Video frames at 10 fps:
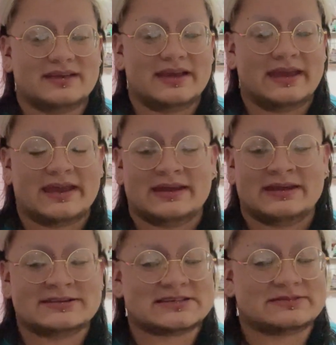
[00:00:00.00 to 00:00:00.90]
And
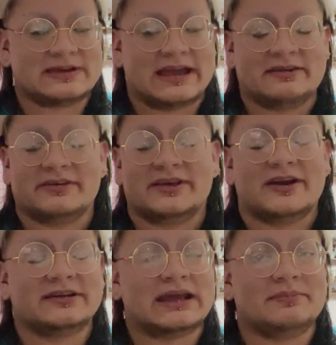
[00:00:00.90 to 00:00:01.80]
I had a really
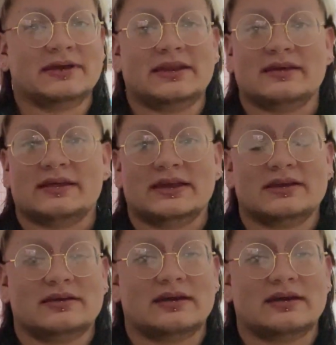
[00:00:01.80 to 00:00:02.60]
hard time getting, like,